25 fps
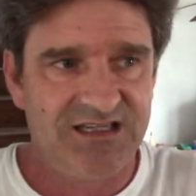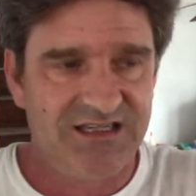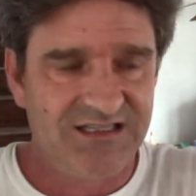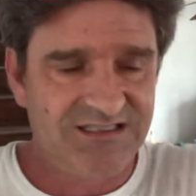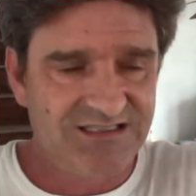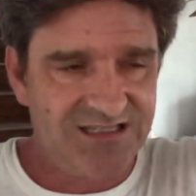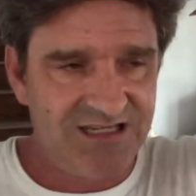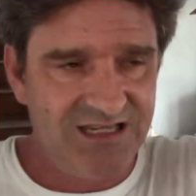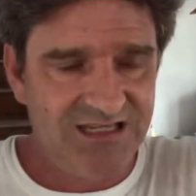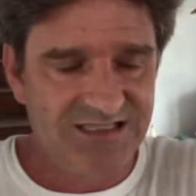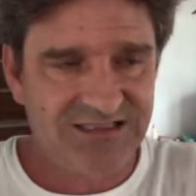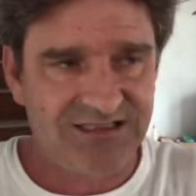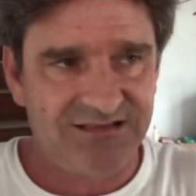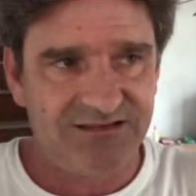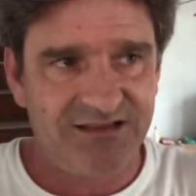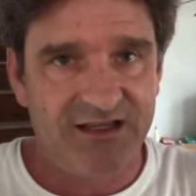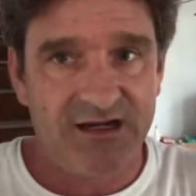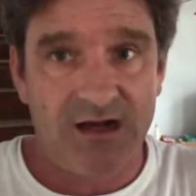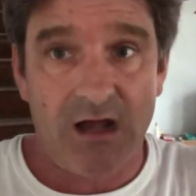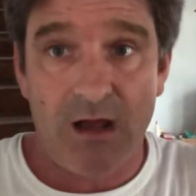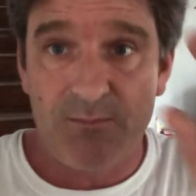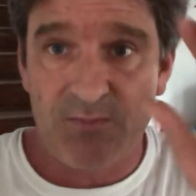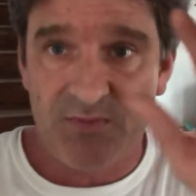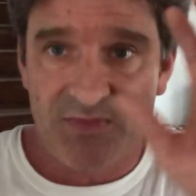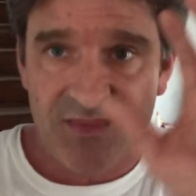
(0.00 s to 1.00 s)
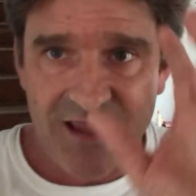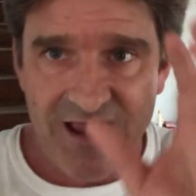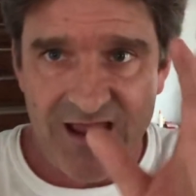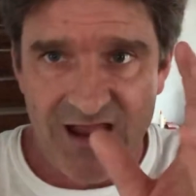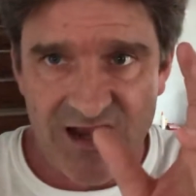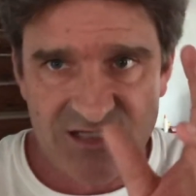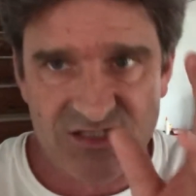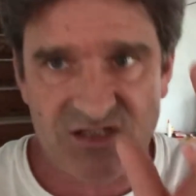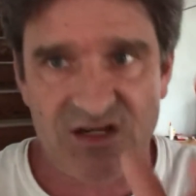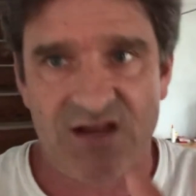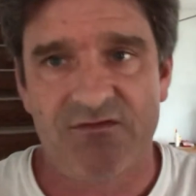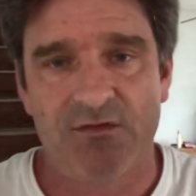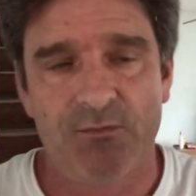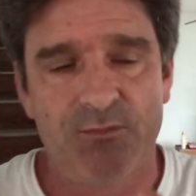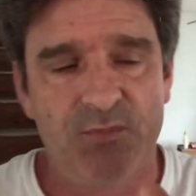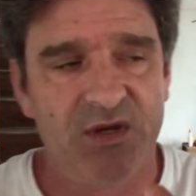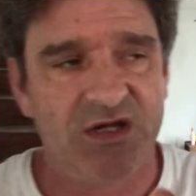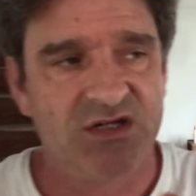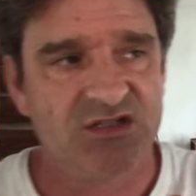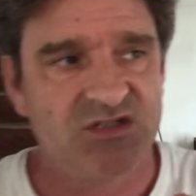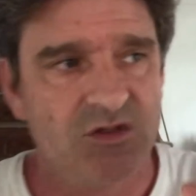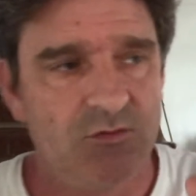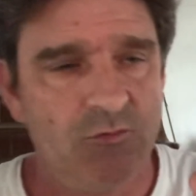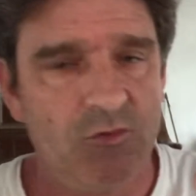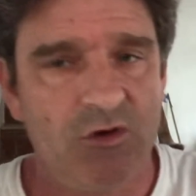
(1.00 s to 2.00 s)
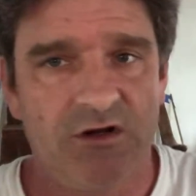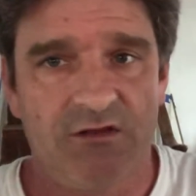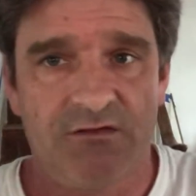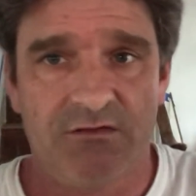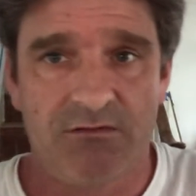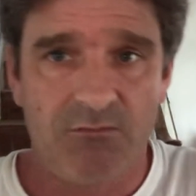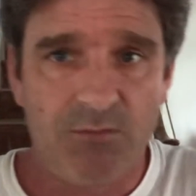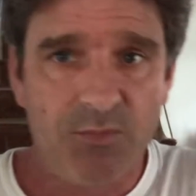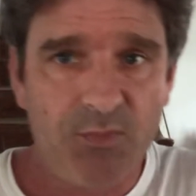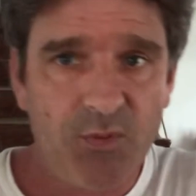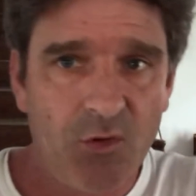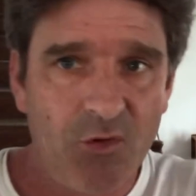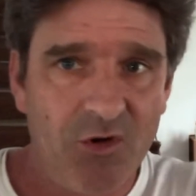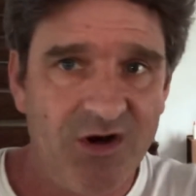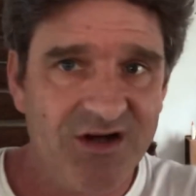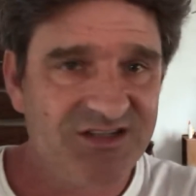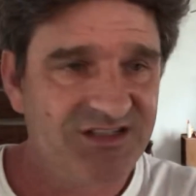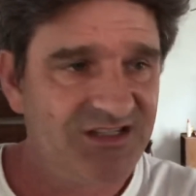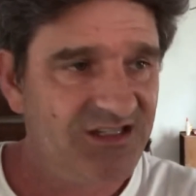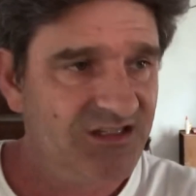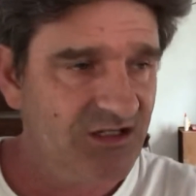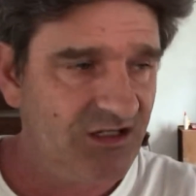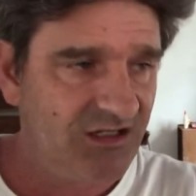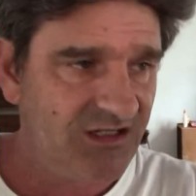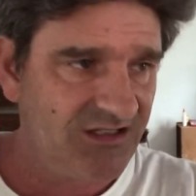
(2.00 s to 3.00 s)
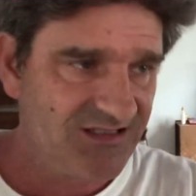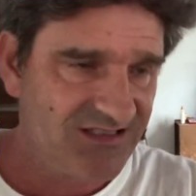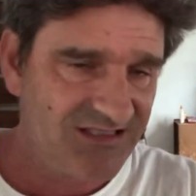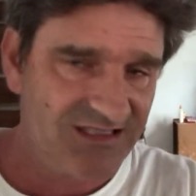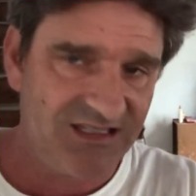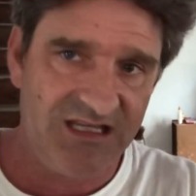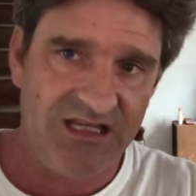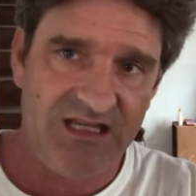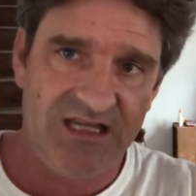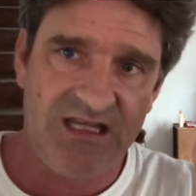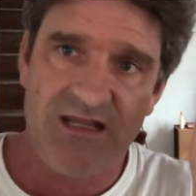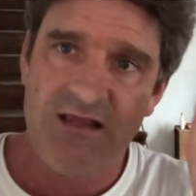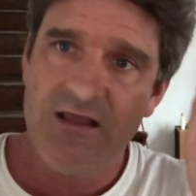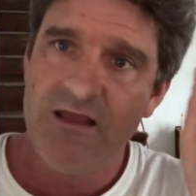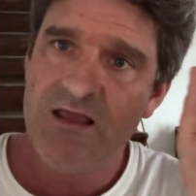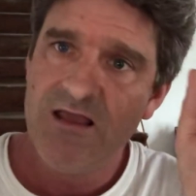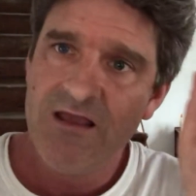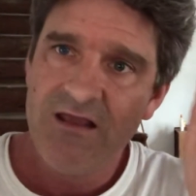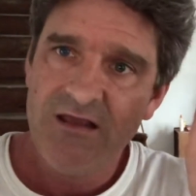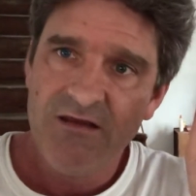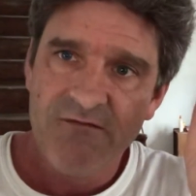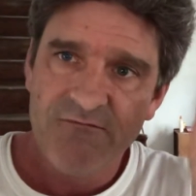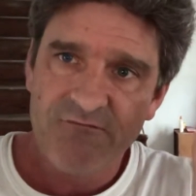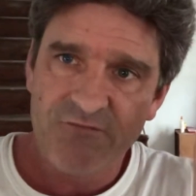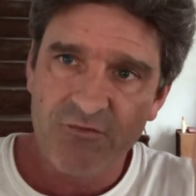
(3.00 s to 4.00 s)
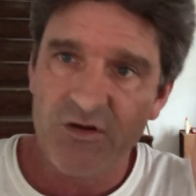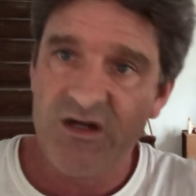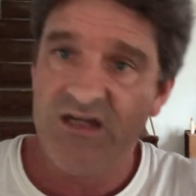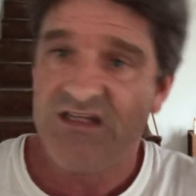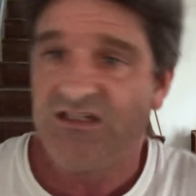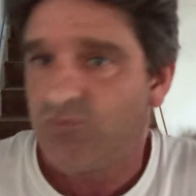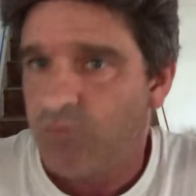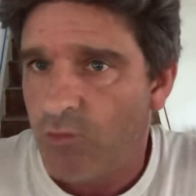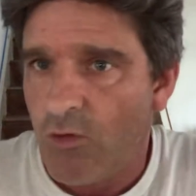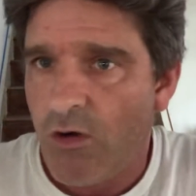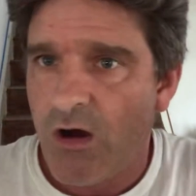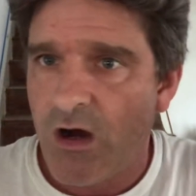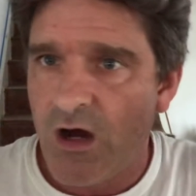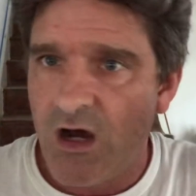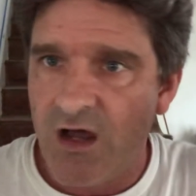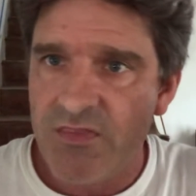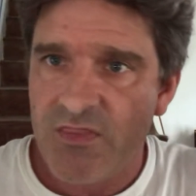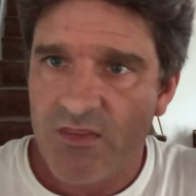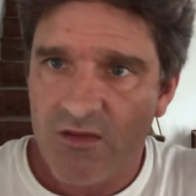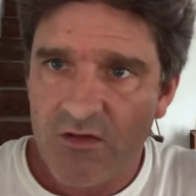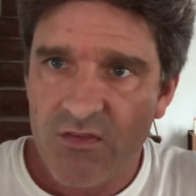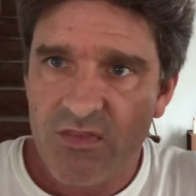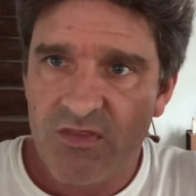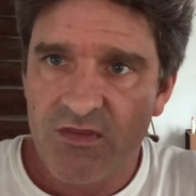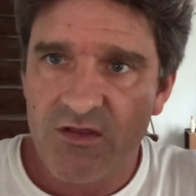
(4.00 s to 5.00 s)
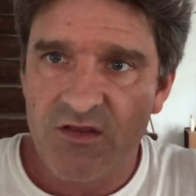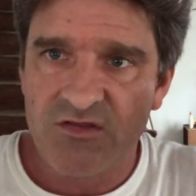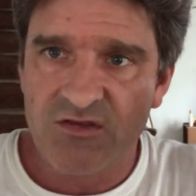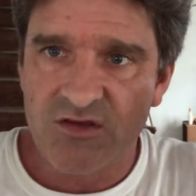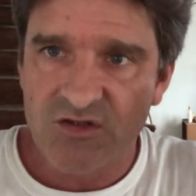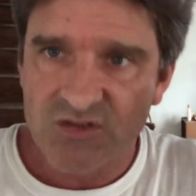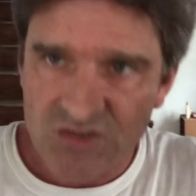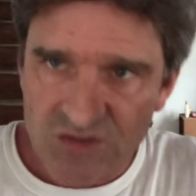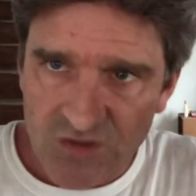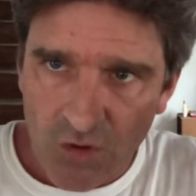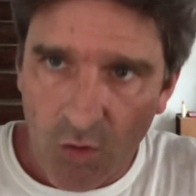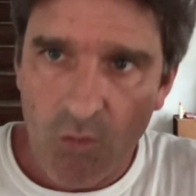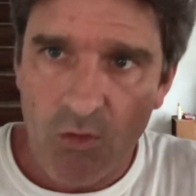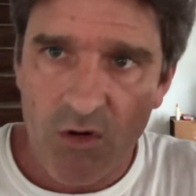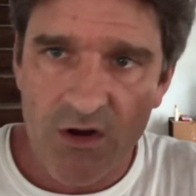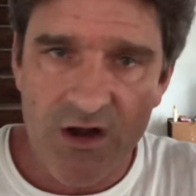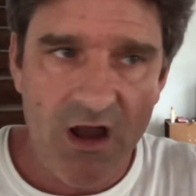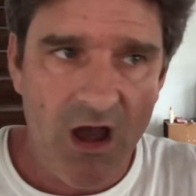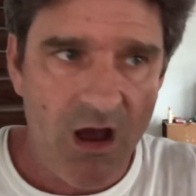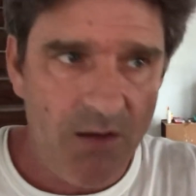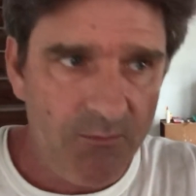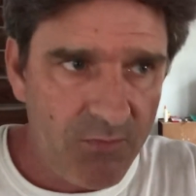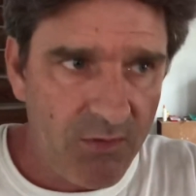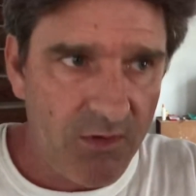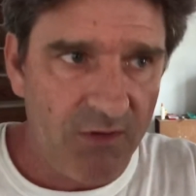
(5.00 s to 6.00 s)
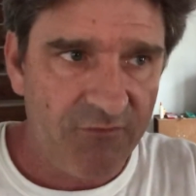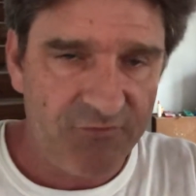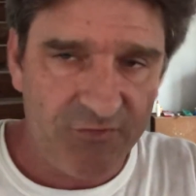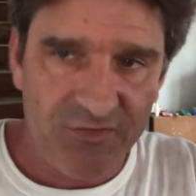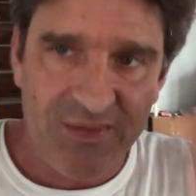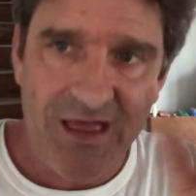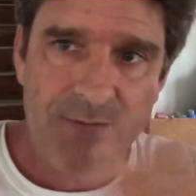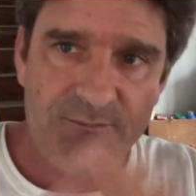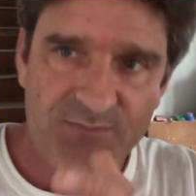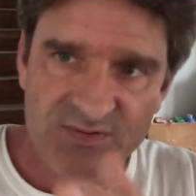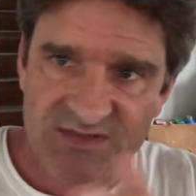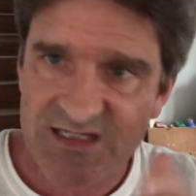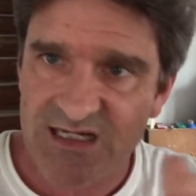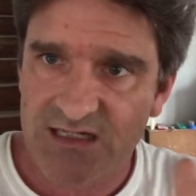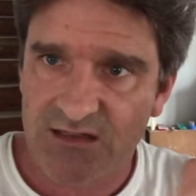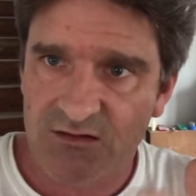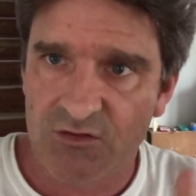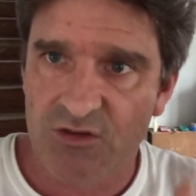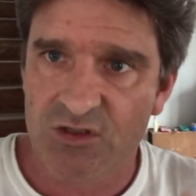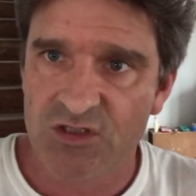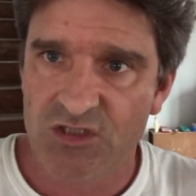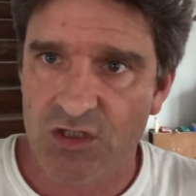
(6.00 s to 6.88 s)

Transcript: It's lit up, and they actually have a picture in one of the reports, and you can see for each one, the door number for that particular